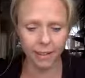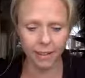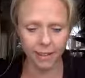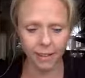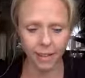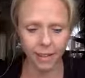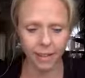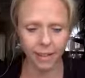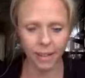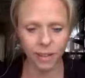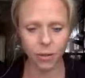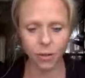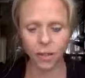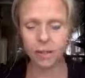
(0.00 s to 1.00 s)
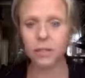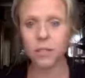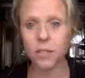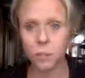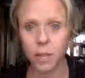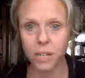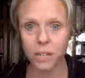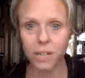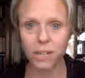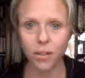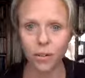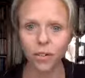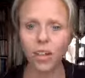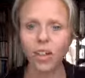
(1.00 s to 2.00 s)
that you can switch
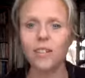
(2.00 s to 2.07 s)
this on